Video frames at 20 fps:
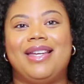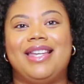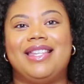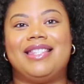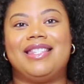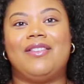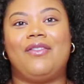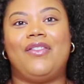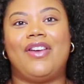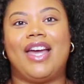
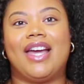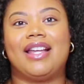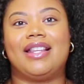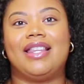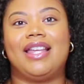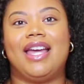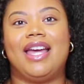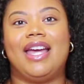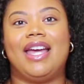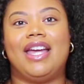is the
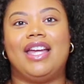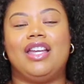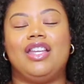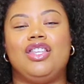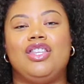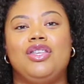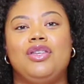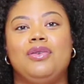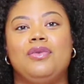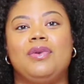fact
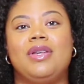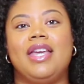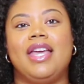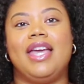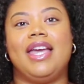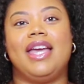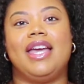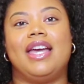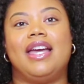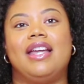that you
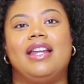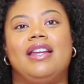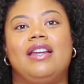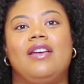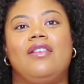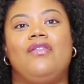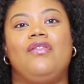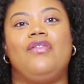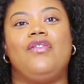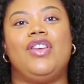
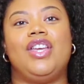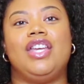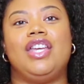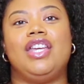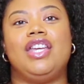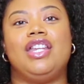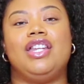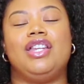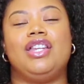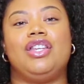can
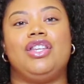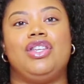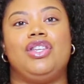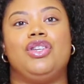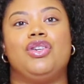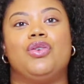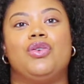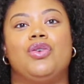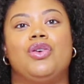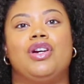feed
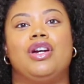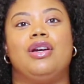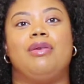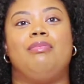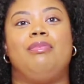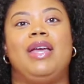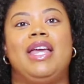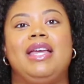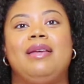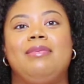
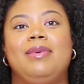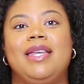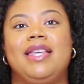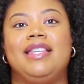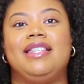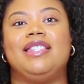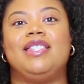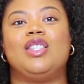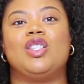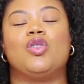your
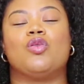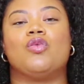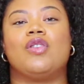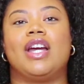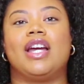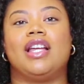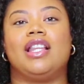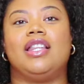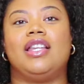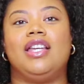babies
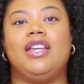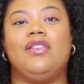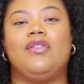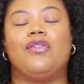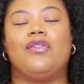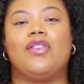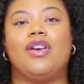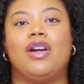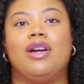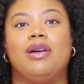directly
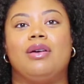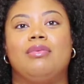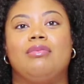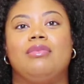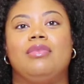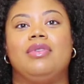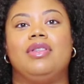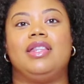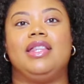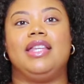
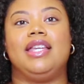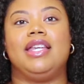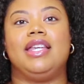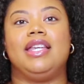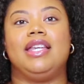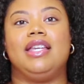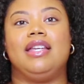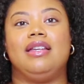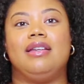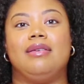from
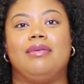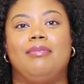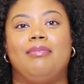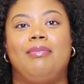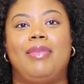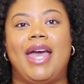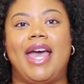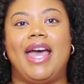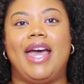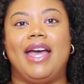the
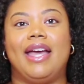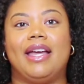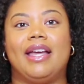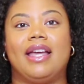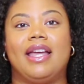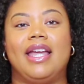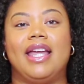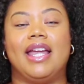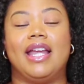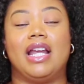
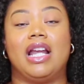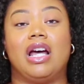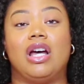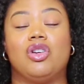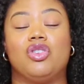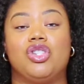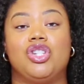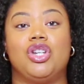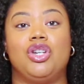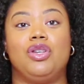bag. And
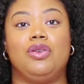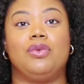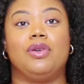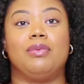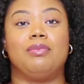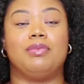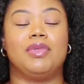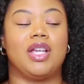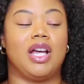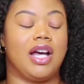I'll show you what
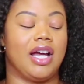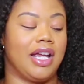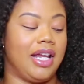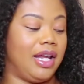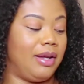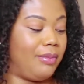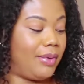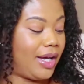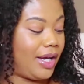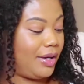I'm
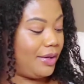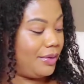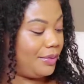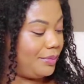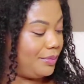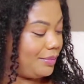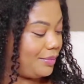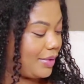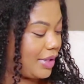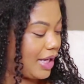talking
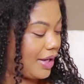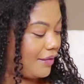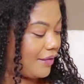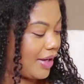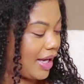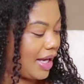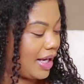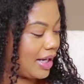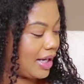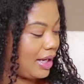about. I've
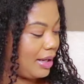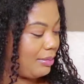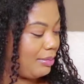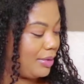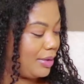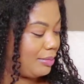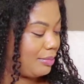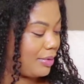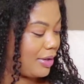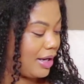got a
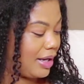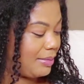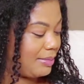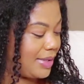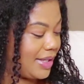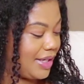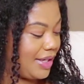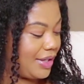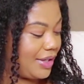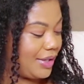couple of
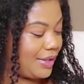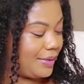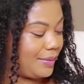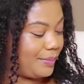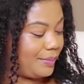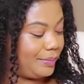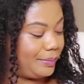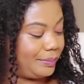props here.